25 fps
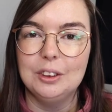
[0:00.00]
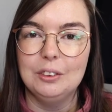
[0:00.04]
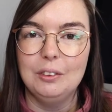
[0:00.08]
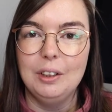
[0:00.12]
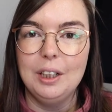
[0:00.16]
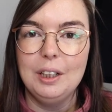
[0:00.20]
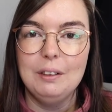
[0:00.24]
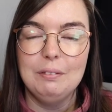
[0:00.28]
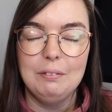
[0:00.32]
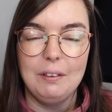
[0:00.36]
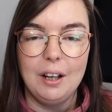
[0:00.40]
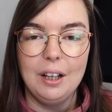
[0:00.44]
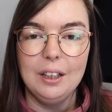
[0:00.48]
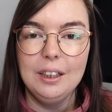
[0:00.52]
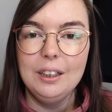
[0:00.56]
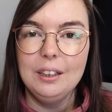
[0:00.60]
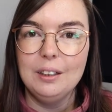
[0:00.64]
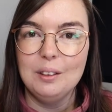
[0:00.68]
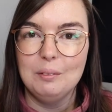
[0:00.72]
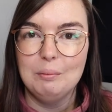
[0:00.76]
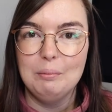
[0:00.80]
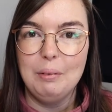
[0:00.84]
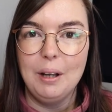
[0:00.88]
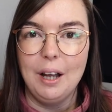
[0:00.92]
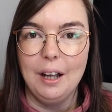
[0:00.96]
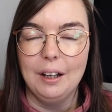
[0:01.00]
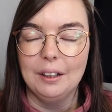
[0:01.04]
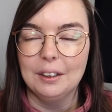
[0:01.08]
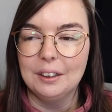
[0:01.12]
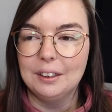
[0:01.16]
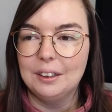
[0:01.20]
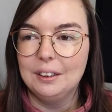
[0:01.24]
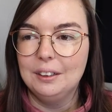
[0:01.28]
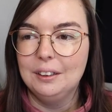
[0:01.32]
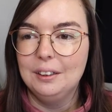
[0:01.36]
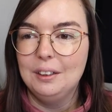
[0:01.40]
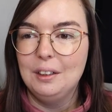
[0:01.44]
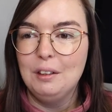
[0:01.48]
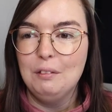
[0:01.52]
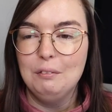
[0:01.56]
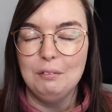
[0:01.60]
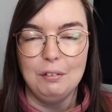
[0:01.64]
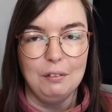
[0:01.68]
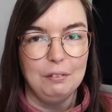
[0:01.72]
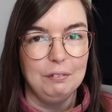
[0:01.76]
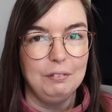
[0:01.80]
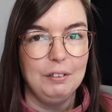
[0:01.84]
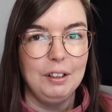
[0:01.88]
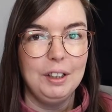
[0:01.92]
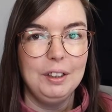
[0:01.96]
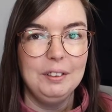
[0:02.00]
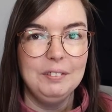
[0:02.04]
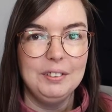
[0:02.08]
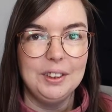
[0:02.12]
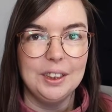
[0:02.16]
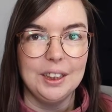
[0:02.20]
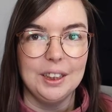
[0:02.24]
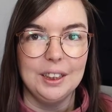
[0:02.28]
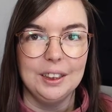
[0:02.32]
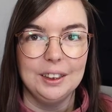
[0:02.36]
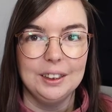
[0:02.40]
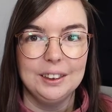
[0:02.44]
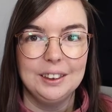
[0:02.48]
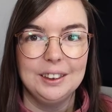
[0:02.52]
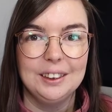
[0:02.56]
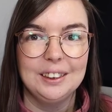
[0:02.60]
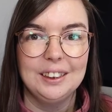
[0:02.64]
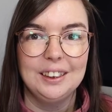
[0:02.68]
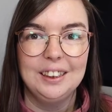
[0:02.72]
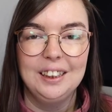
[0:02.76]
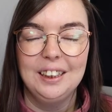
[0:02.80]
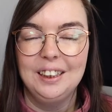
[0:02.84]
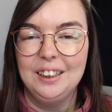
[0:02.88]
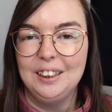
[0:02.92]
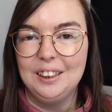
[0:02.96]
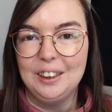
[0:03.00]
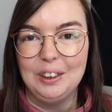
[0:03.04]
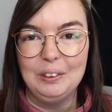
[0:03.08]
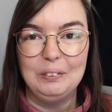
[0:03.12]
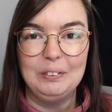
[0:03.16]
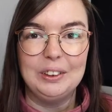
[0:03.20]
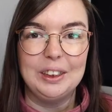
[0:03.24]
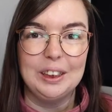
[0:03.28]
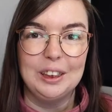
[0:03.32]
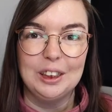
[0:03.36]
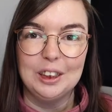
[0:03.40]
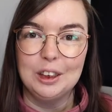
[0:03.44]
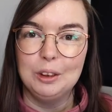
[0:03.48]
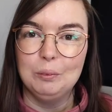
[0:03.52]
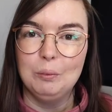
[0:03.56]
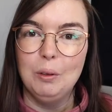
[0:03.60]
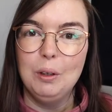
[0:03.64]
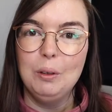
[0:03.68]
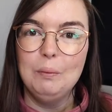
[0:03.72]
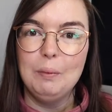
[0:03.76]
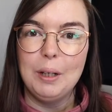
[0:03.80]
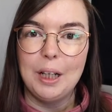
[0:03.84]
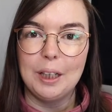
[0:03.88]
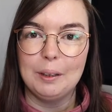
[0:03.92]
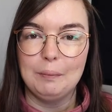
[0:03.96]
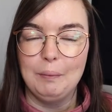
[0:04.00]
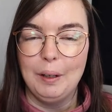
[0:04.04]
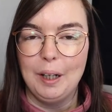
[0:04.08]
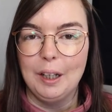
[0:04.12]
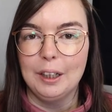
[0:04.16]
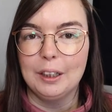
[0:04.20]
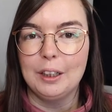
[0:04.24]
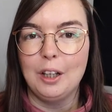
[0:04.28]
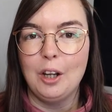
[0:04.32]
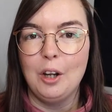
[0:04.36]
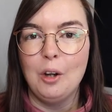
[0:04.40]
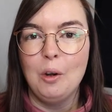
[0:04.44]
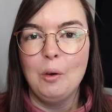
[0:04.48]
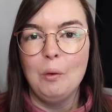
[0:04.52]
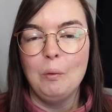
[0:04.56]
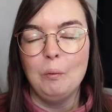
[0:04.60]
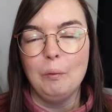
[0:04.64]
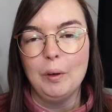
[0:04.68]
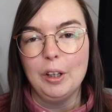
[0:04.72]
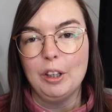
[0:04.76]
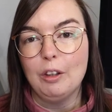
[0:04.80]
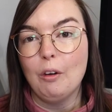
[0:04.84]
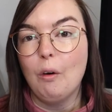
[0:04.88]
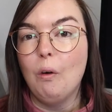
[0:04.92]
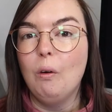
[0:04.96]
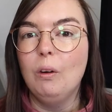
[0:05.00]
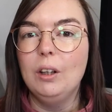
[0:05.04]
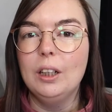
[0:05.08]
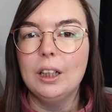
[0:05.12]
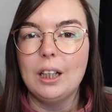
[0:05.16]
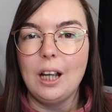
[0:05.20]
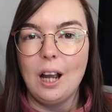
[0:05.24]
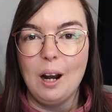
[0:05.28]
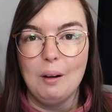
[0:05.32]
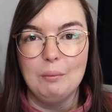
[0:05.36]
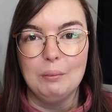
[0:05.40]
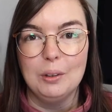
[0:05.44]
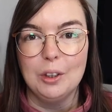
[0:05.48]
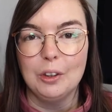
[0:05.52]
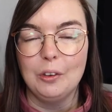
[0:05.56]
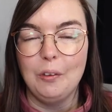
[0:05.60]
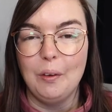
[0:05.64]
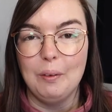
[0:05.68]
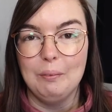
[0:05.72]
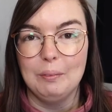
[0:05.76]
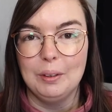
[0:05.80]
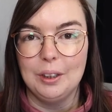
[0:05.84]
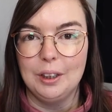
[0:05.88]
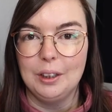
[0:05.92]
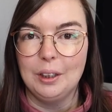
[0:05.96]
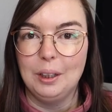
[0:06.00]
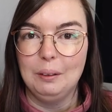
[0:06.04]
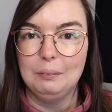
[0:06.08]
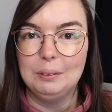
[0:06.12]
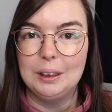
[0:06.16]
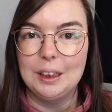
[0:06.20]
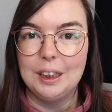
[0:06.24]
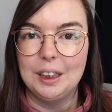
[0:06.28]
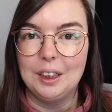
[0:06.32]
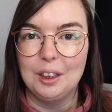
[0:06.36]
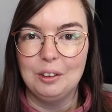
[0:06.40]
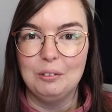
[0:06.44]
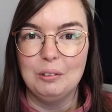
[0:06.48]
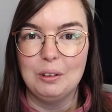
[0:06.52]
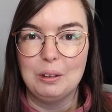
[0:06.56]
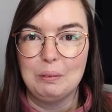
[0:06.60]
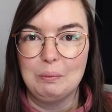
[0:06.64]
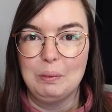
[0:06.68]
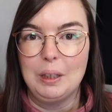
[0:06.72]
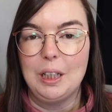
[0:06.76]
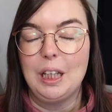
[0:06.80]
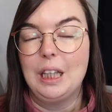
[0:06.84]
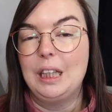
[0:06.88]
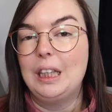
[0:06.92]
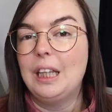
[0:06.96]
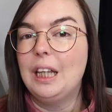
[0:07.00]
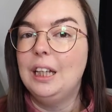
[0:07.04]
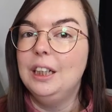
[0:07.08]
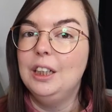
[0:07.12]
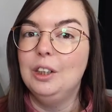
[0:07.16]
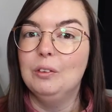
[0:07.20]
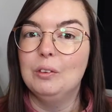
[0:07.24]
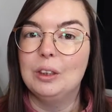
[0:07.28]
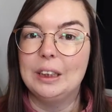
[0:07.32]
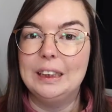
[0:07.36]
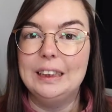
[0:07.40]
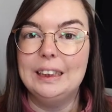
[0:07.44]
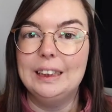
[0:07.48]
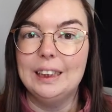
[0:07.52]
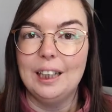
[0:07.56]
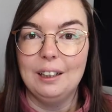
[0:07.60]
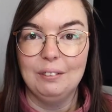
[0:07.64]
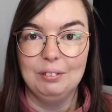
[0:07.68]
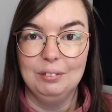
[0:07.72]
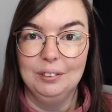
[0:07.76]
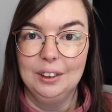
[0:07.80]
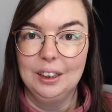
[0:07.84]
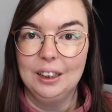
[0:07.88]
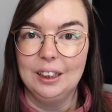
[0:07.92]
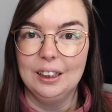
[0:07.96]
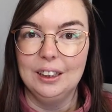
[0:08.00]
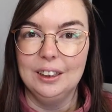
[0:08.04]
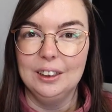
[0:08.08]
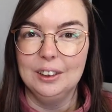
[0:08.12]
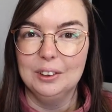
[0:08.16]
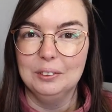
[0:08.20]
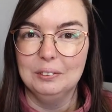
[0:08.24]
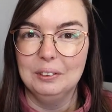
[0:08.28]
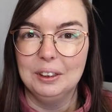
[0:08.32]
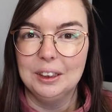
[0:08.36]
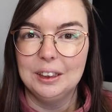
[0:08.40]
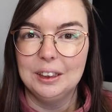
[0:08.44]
so if I can pack for five days using a small backpack with all the camera equipment that I'm taking with me then you can definitely do